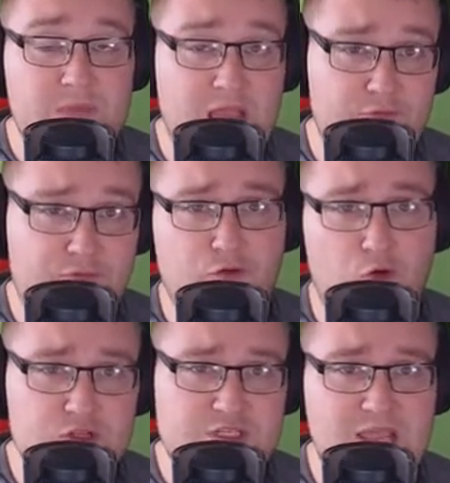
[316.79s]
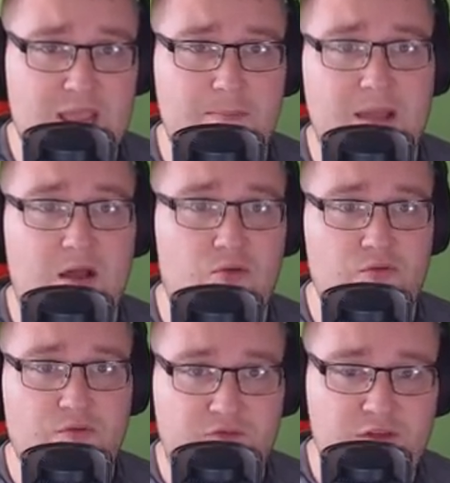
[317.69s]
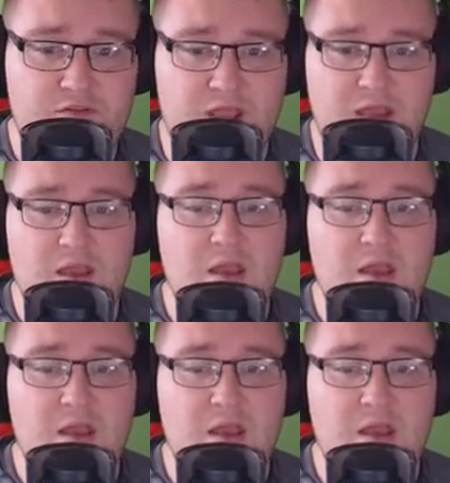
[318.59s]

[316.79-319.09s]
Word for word: and £48.50.